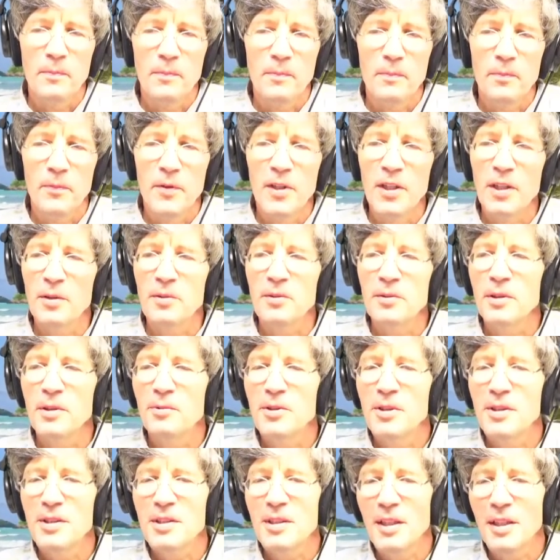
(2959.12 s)
The only
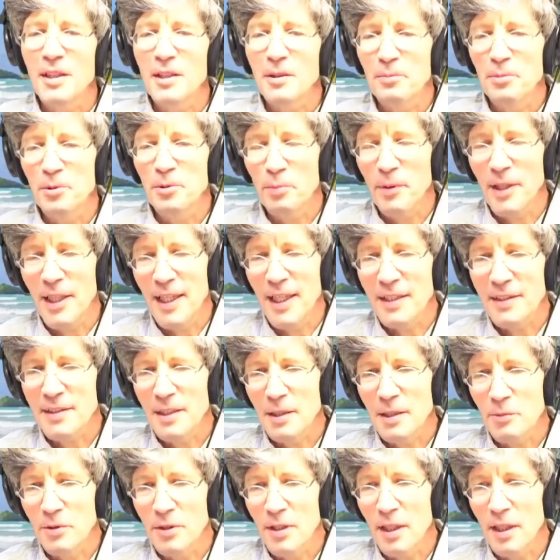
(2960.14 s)
recyclable
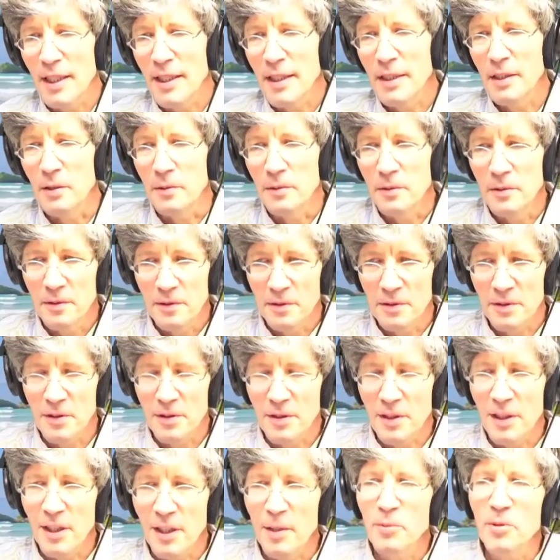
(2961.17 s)
plastic was Lego. And it's just
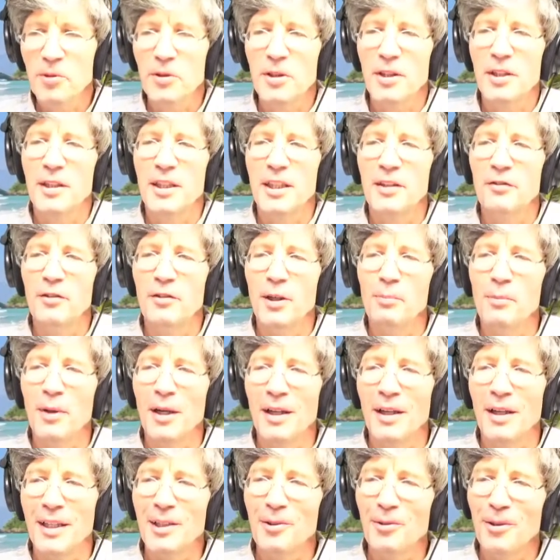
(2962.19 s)
like, I'm not going to give up my
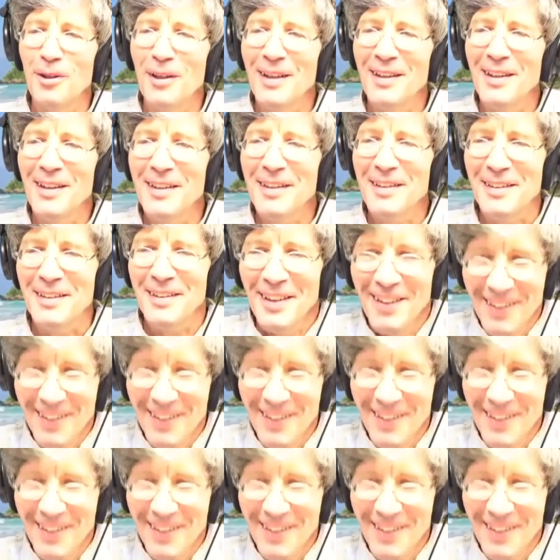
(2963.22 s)
Lego. I like it.